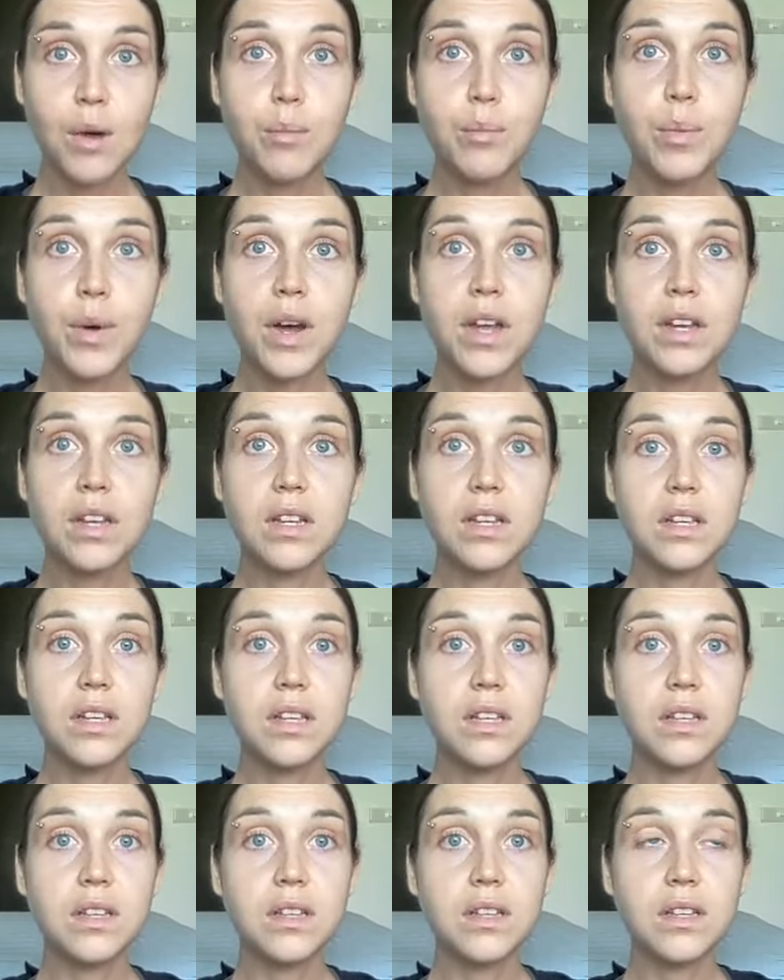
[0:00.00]
But
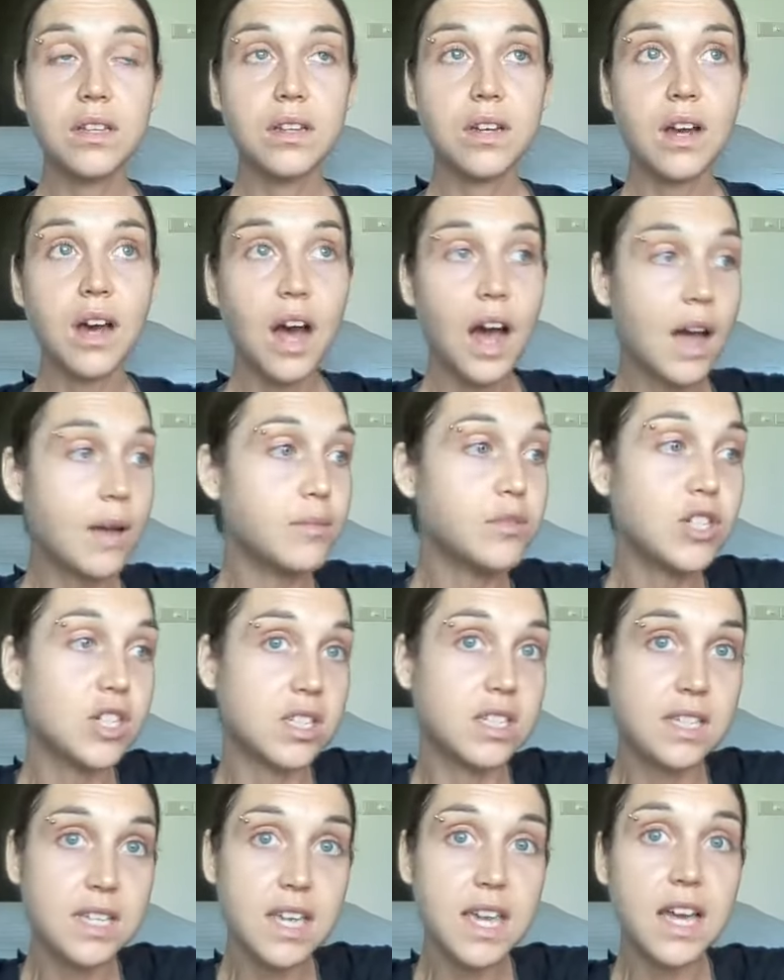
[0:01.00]
I'm
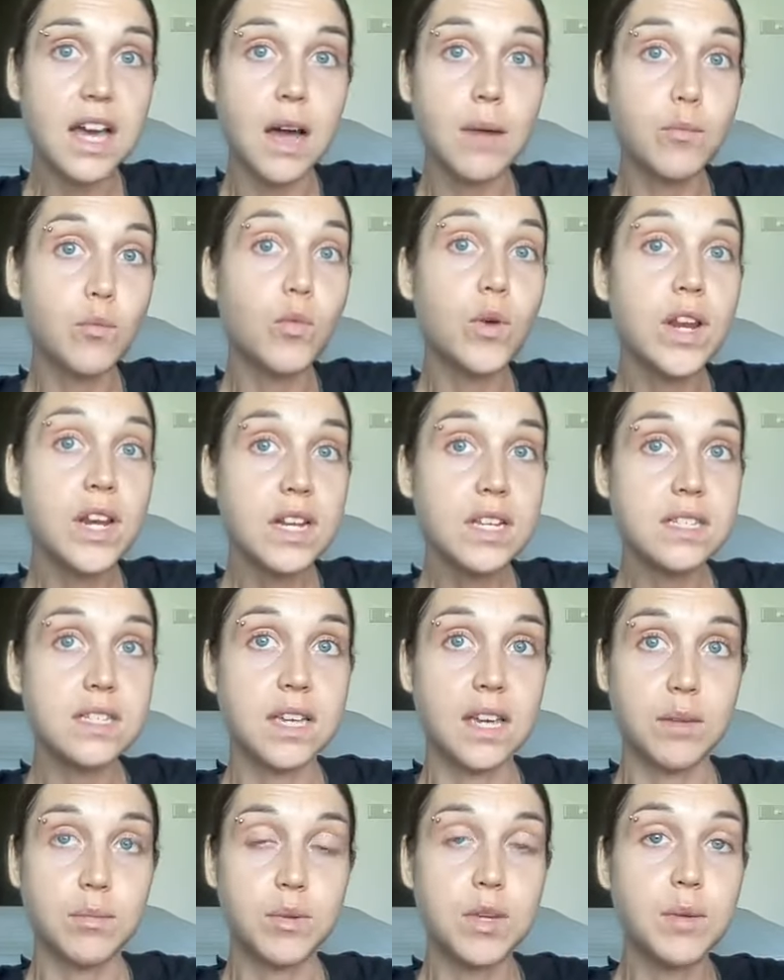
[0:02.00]
just seeing, I'm
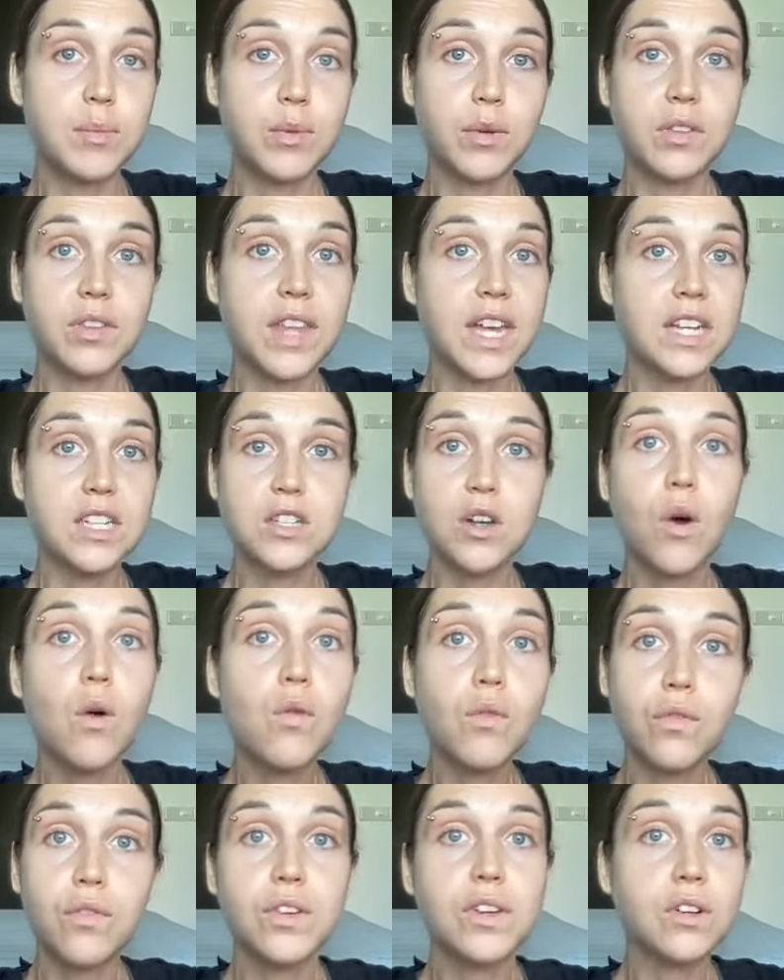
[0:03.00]
witnessing people, they
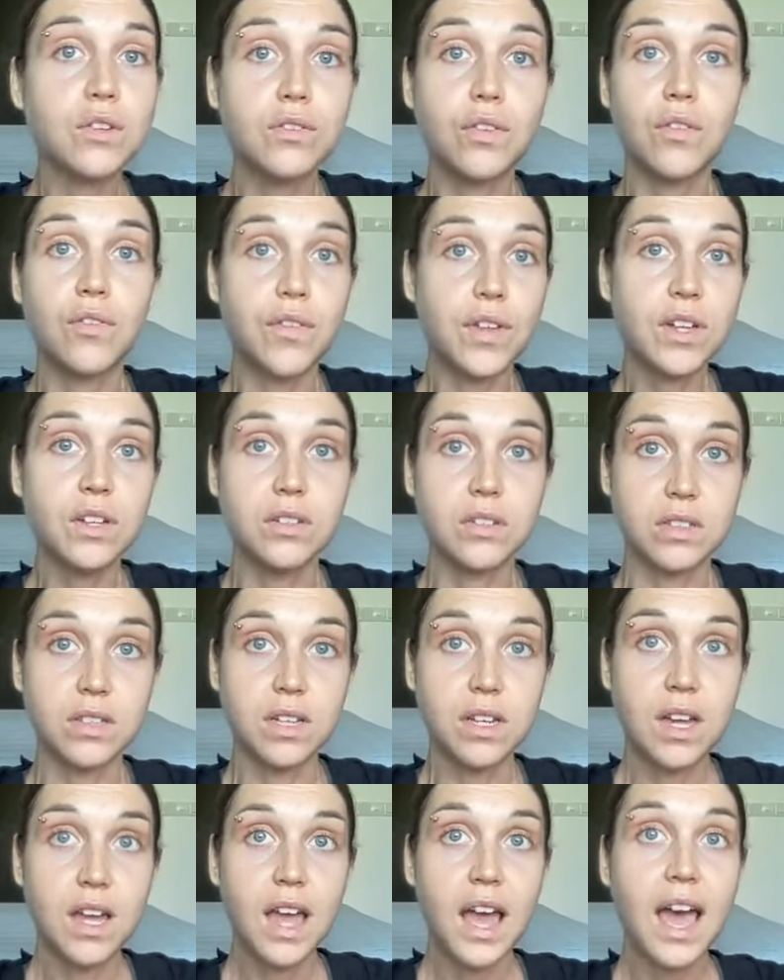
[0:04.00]
don't feel fulfilled.
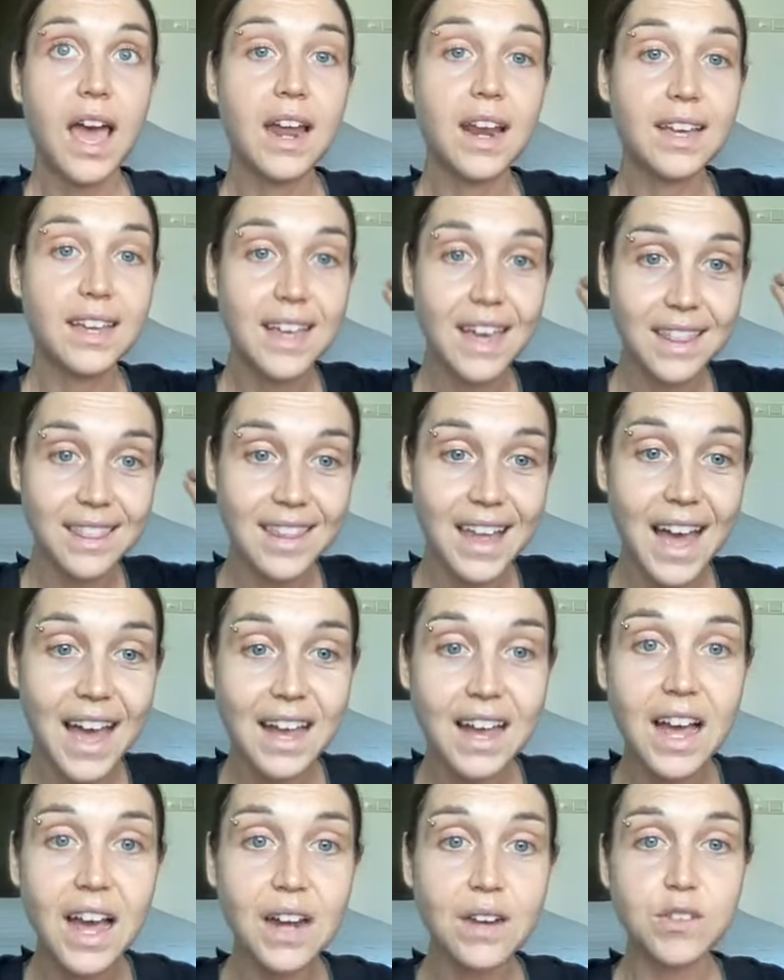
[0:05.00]
And again, that
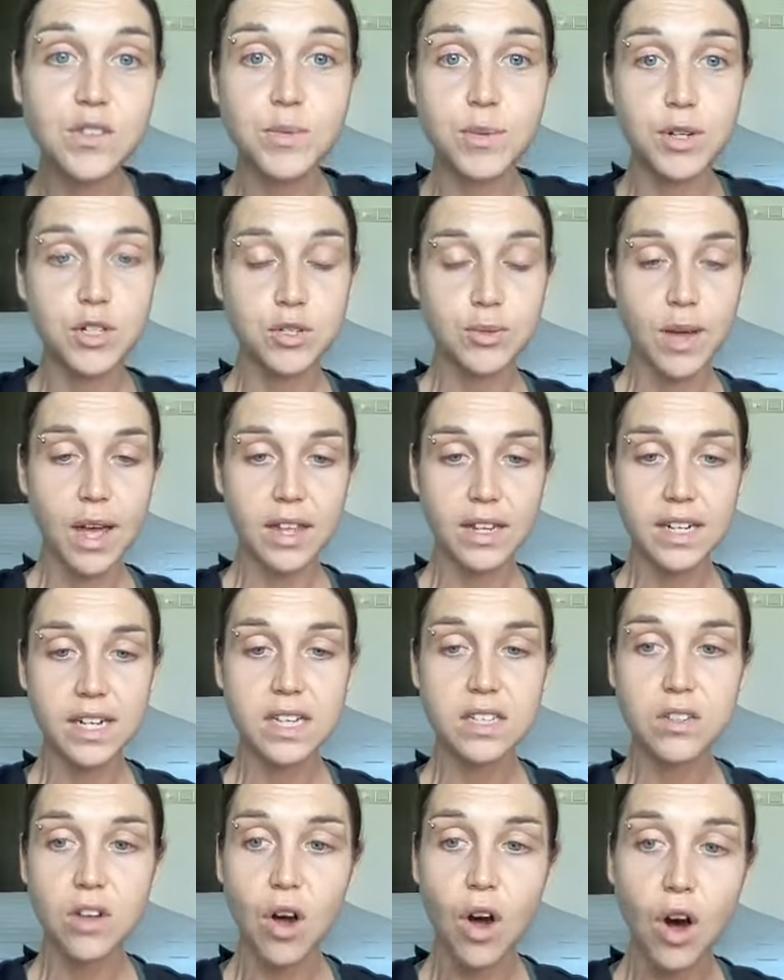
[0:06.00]
kind of spirituality
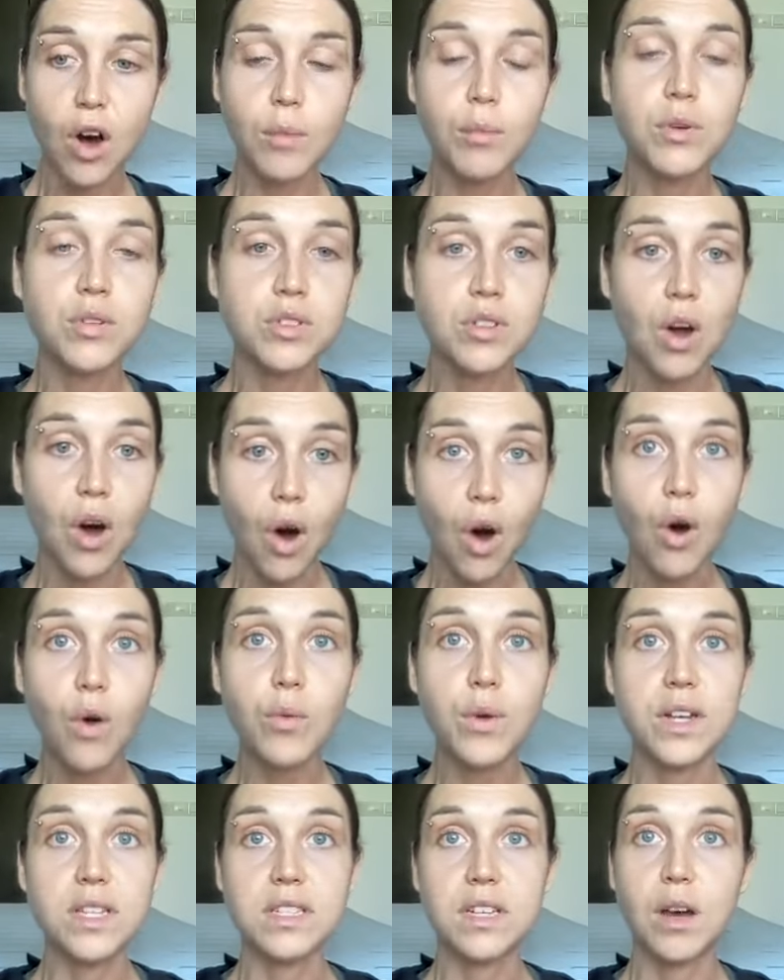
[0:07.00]
is almost
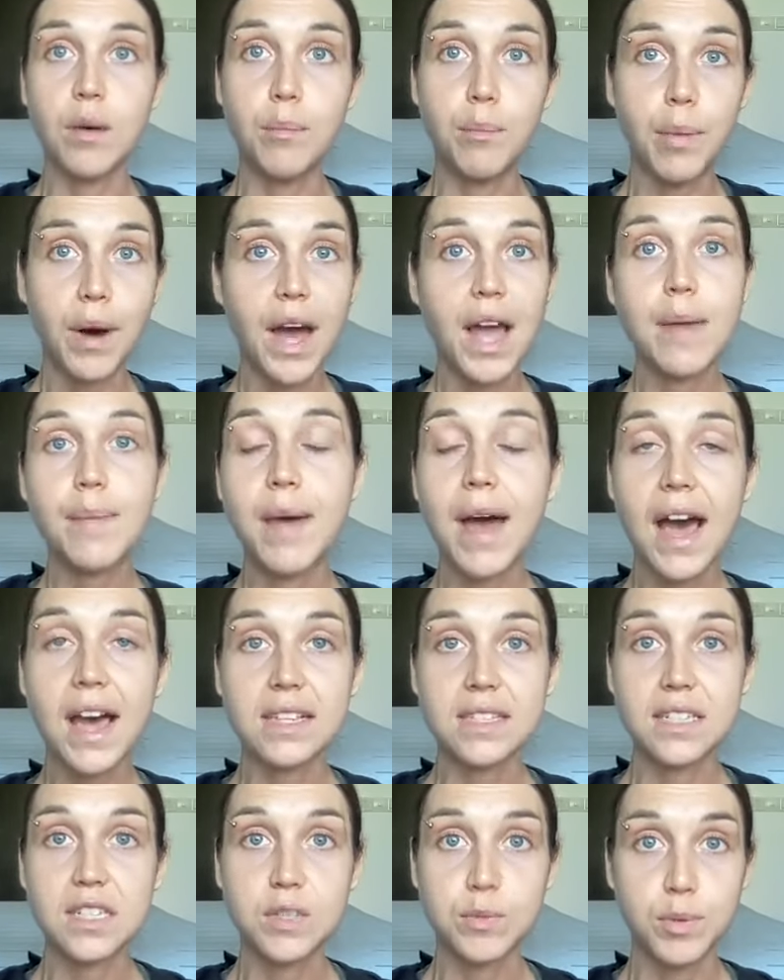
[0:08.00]
always a
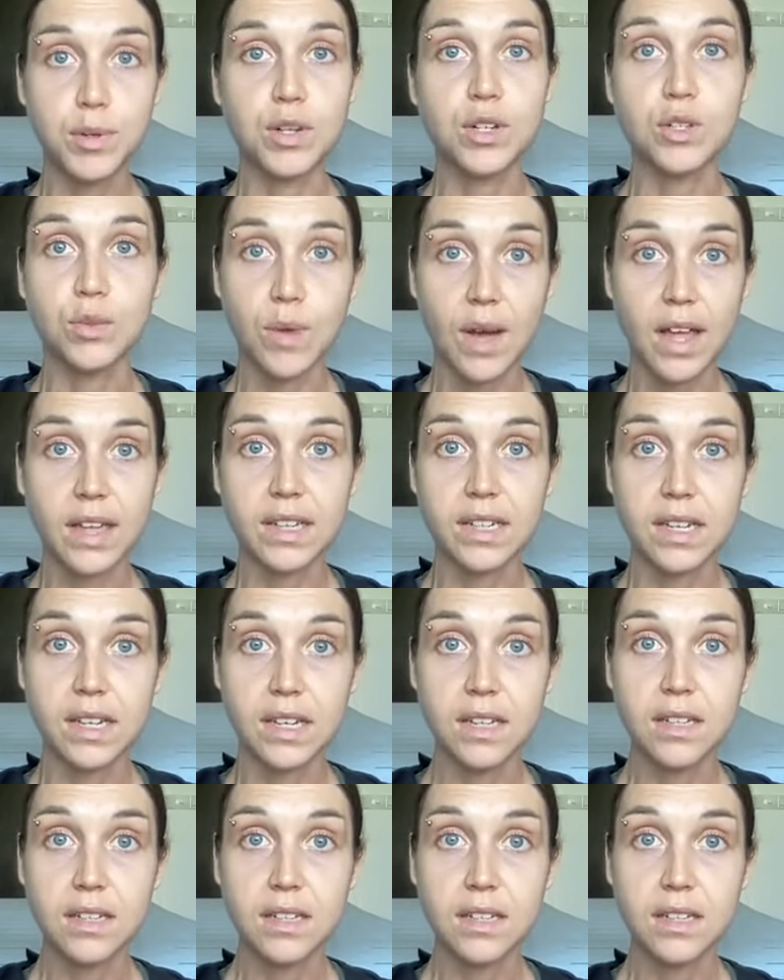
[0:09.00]
bypassy spirituality.